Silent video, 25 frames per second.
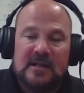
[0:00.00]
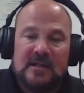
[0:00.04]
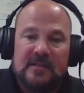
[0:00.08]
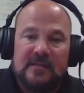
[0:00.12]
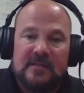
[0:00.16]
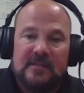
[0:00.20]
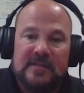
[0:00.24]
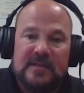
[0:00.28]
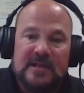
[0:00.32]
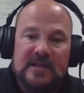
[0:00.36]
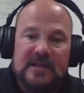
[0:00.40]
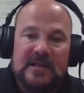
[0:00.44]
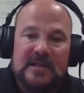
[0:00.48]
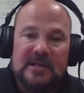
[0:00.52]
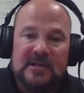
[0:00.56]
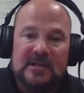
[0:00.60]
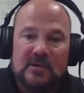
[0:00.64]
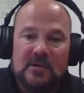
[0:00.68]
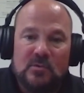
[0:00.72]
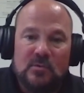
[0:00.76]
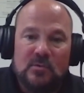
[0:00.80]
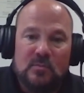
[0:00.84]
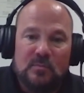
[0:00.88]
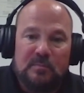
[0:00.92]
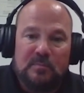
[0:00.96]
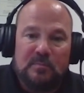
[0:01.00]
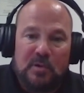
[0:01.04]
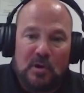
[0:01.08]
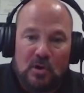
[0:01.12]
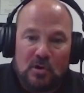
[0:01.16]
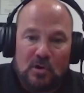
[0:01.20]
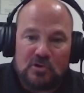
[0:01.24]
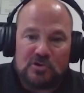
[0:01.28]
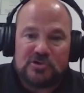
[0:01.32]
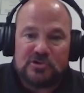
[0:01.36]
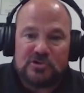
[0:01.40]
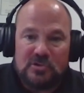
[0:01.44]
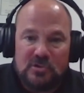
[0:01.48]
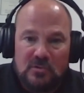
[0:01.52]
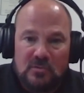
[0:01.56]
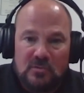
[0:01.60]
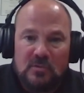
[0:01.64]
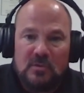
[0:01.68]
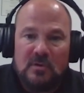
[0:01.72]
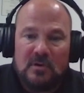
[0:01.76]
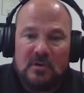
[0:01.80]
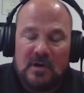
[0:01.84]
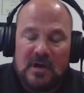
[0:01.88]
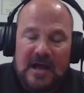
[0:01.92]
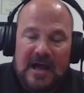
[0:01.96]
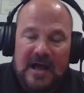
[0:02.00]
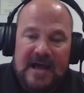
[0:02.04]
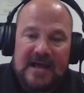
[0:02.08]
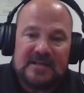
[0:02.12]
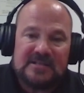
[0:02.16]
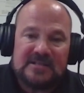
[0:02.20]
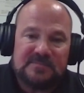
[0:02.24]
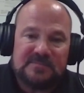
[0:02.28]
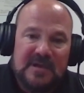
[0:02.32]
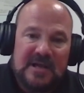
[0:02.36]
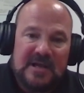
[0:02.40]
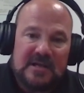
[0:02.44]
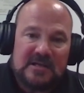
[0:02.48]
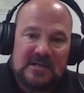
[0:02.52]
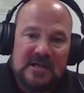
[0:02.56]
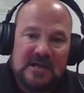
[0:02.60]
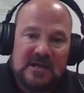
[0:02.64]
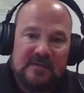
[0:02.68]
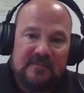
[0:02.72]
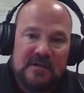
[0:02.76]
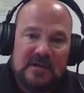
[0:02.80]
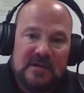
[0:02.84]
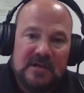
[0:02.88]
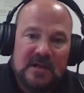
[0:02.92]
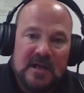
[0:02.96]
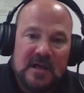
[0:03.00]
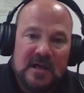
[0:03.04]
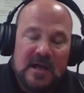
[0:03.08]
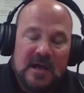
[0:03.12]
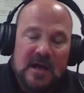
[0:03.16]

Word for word: the personal aspect of it